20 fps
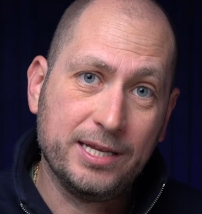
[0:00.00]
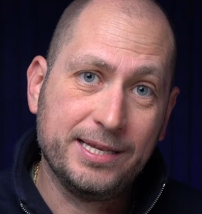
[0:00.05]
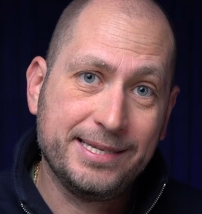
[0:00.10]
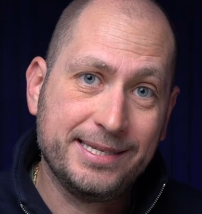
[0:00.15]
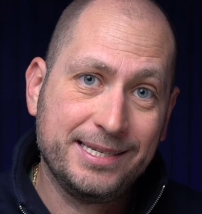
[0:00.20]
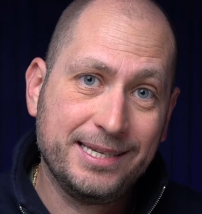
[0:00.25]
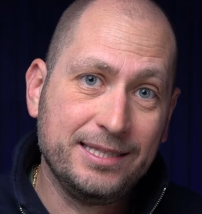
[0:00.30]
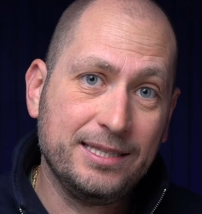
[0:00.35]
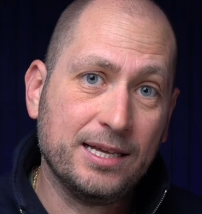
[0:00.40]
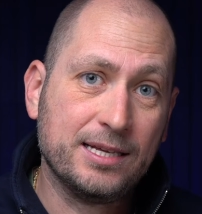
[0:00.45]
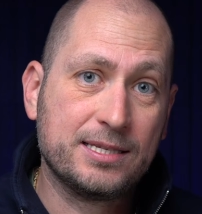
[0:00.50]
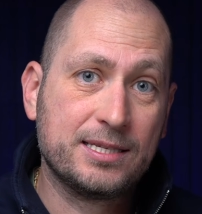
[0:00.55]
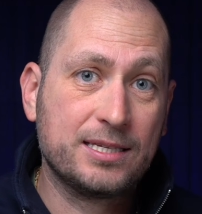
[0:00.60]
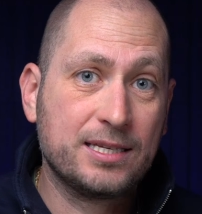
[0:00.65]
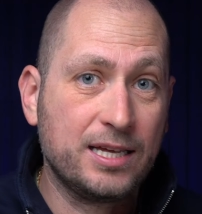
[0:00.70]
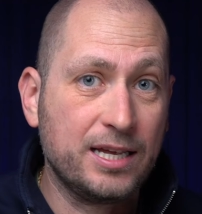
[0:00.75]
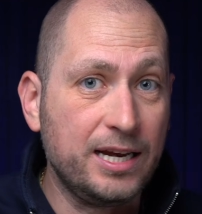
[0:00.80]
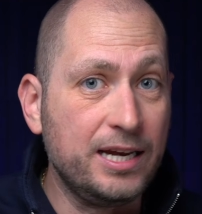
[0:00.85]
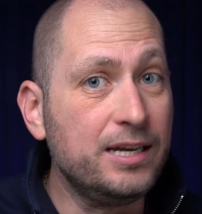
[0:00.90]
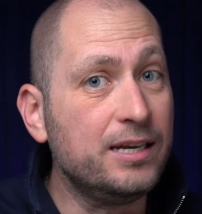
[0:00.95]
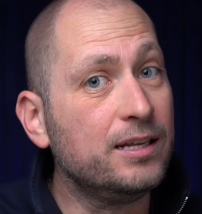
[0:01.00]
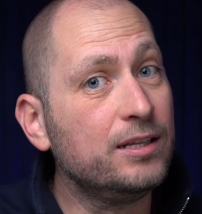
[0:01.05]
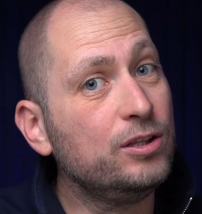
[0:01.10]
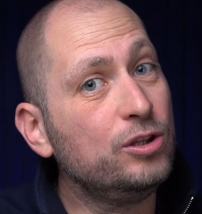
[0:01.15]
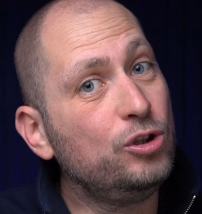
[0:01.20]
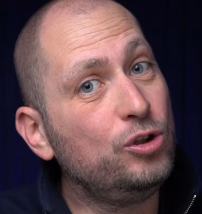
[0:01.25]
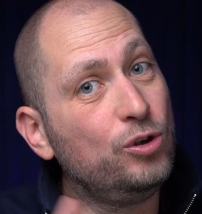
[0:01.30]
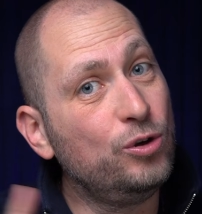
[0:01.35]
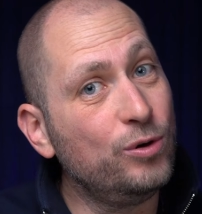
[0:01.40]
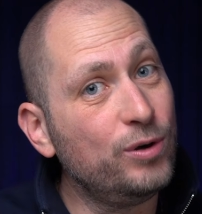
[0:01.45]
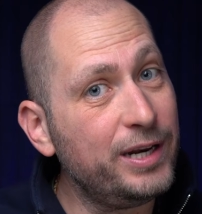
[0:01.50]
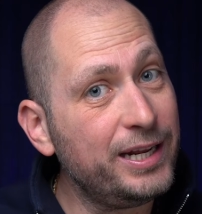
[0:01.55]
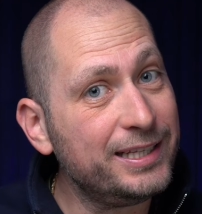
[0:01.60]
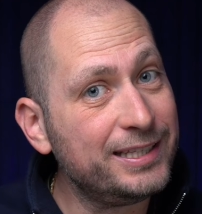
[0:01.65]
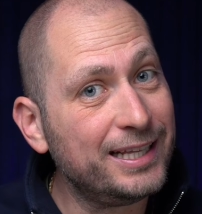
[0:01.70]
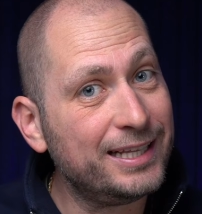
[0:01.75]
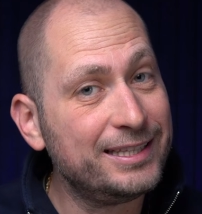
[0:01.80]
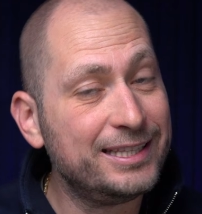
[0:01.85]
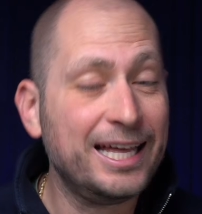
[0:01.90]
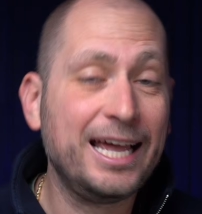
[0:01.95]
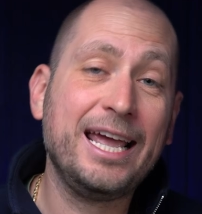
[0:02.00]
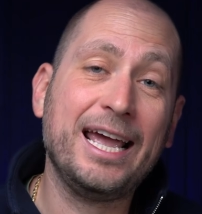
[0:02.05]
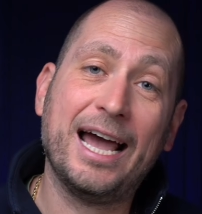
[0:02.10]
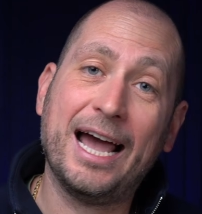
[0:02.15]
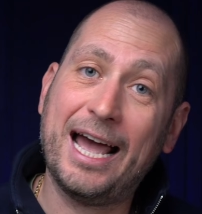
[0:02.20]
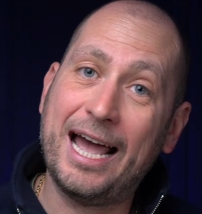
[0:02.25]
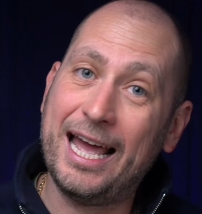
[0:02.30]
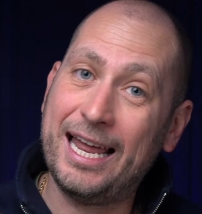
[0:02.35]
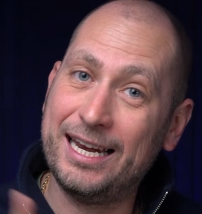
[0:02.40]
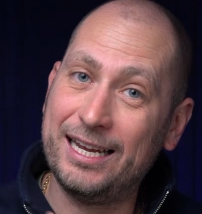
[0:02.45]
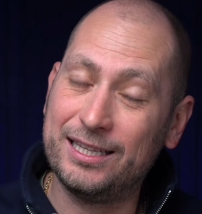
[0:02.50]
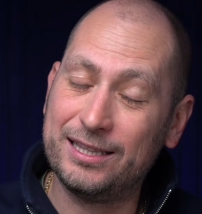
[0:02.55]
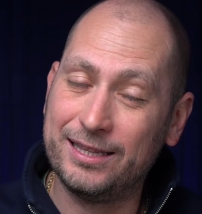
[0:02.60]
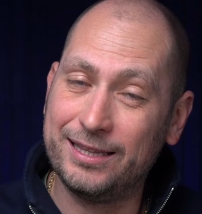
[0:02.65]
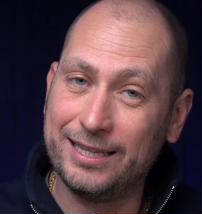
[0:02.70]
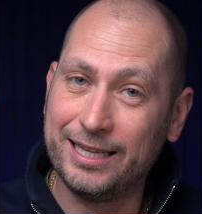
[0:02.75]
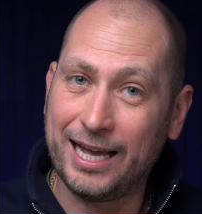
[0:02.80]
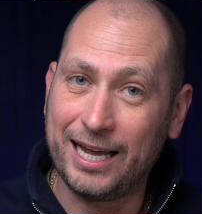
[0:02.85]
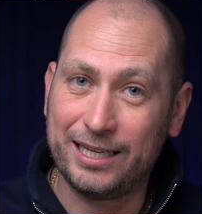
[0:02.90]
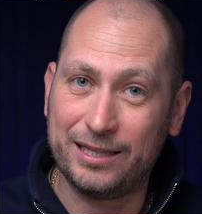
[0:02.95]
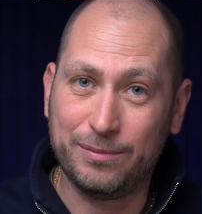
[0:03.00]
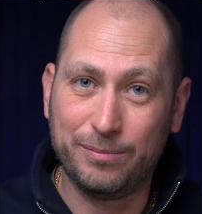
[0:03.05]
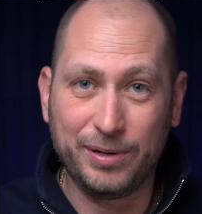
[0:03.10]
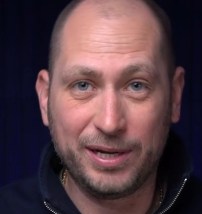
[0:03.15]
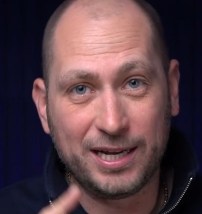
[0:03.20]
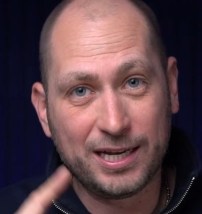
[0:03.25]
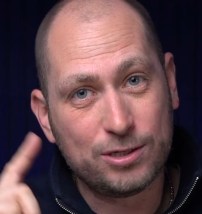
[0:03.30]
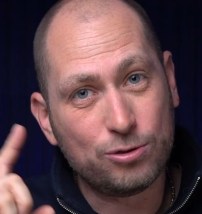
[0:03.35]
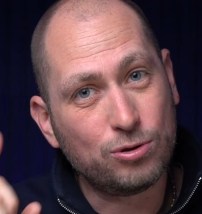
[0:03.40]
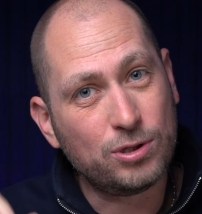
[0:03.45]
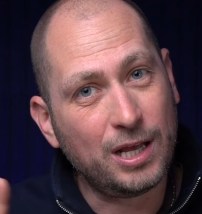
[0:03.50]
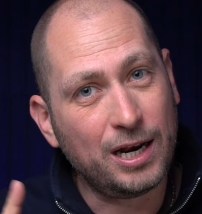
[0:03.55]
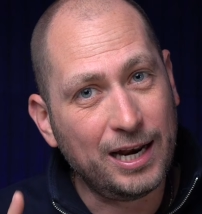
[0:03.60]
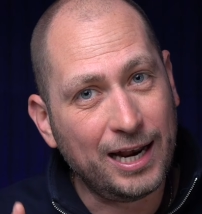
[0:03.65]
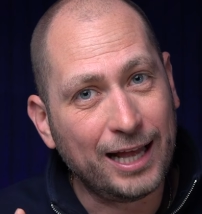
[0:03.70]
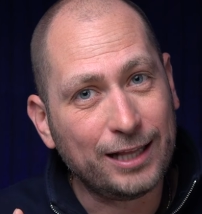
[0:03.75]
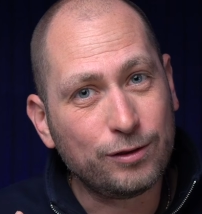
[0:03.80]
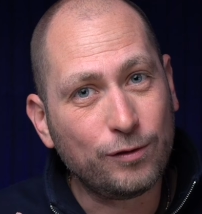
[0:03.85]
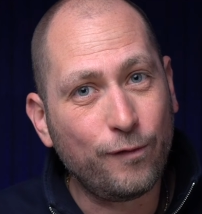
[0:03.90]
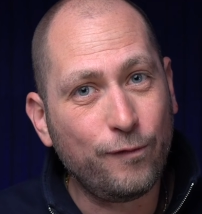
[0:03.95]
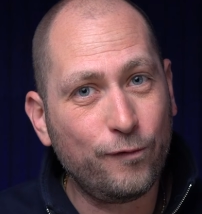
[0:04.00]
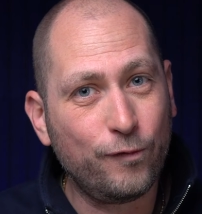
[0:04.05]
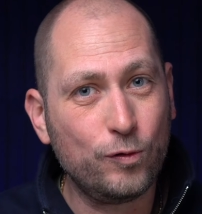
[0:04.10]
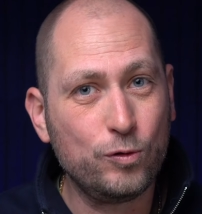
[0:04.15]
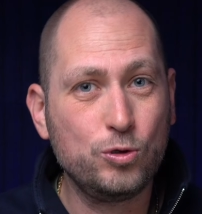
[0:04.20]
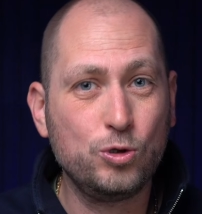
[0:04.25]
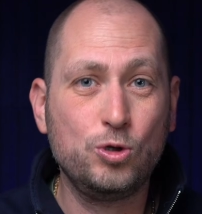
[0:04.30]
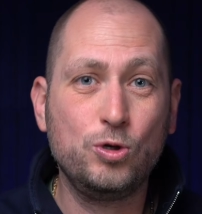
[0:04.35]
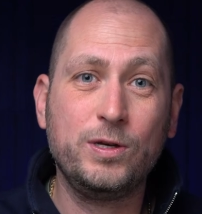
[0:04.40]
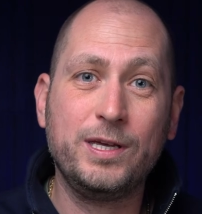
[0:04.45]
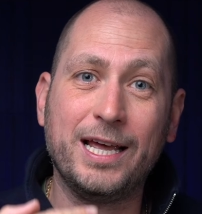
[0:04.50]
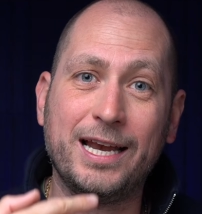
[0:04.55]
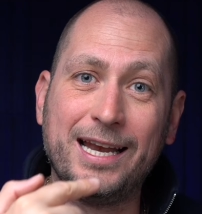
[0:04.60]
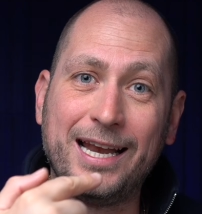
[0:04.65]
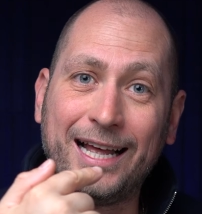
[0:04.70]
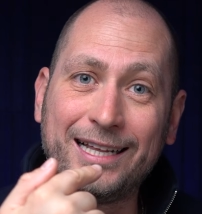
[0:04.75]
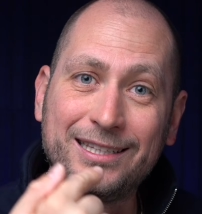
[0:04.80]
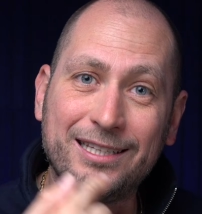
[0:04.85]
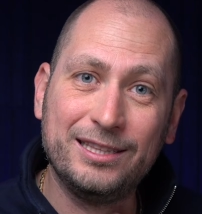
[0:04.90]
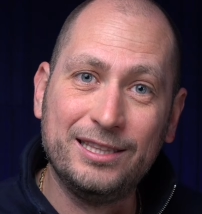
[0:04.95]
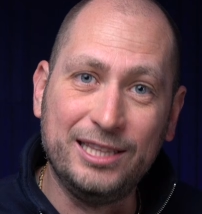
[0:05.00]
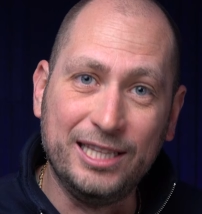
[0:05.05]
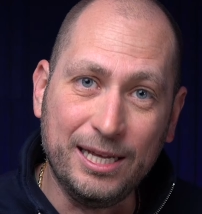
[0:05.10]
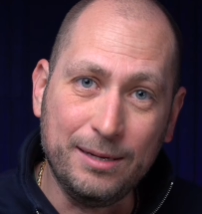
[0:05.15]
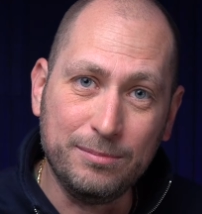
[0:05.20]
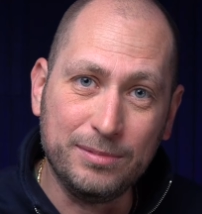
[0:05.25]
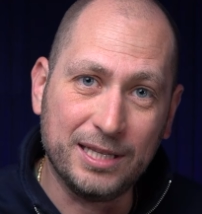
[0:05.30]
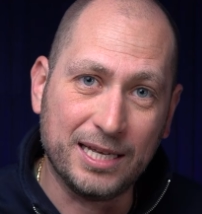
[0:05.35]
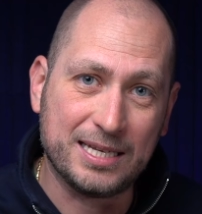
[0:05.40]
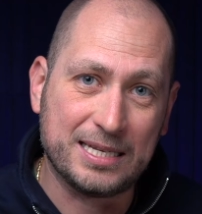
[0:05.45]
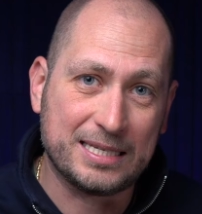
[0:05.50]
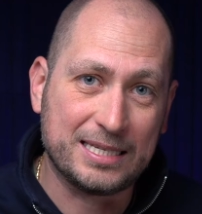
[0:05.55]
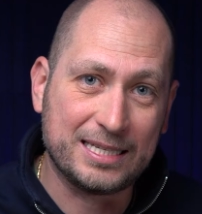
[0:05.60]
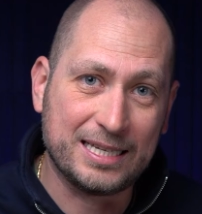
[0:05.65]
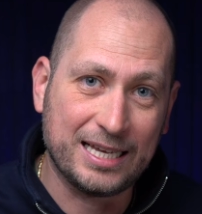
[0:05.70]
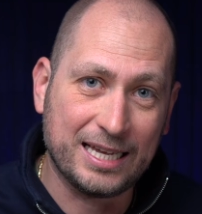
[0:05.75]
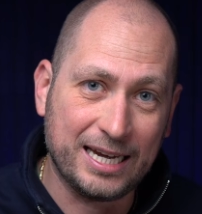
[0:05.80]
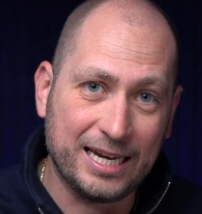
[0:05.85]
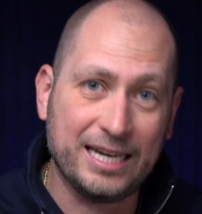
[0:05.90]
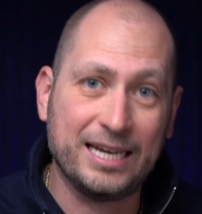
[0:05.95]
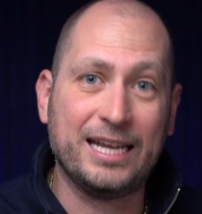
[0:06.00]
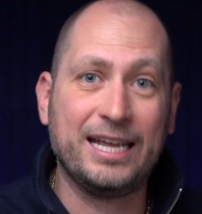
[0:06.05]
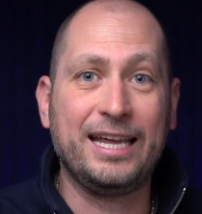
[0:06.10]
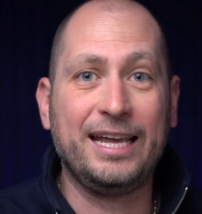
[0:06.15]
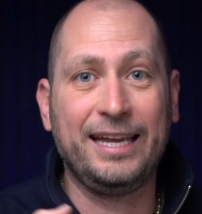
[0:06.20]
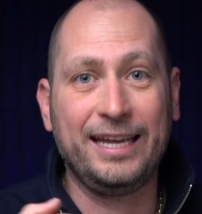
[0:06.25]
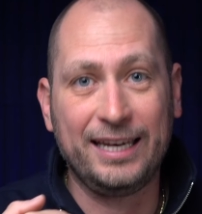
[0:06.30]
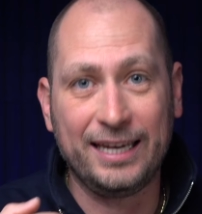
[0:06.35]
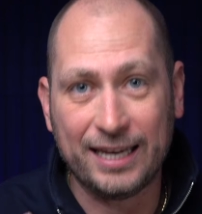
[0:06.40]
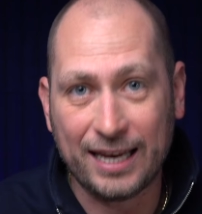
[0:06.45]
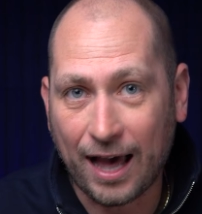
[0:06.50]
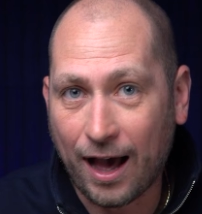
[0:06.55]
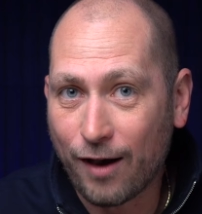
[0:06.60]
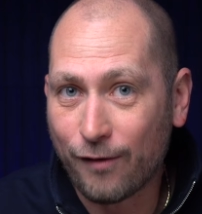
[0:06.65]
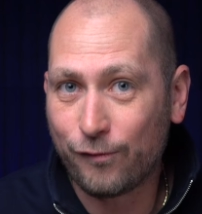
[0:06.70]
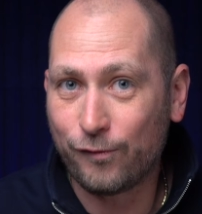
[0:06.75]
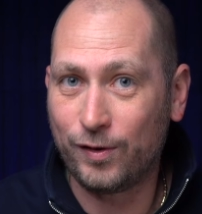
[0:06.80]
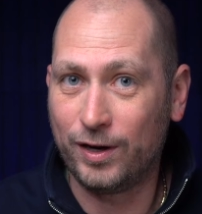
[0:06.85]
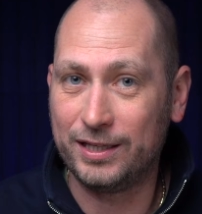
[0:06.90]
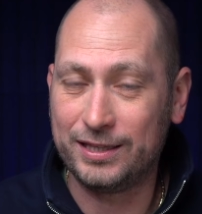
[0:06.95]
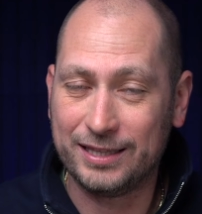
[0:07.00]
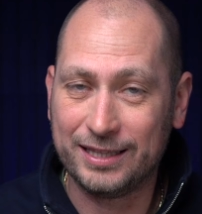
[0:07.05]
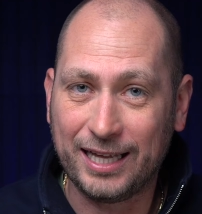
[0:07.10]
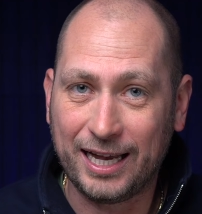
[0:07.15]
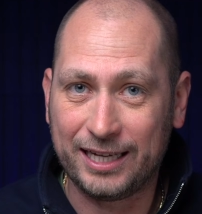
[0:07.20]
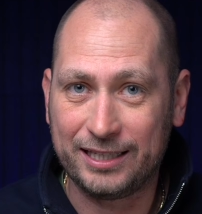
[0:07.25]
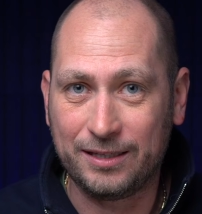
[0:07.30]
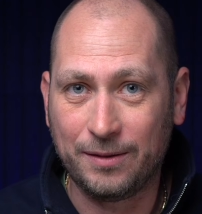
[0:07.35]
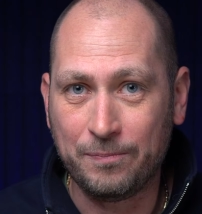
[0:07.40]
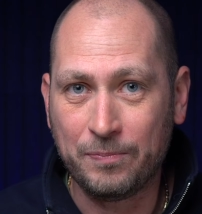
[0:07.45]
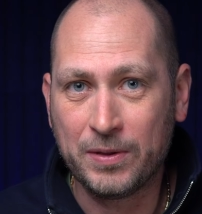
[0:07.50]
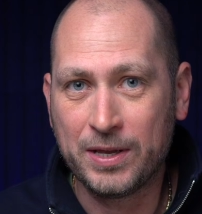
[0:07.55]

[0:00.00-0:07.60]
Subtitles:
see the screen during the day and at night. Because with a lot of phones, you cannot dim the screen enough at night.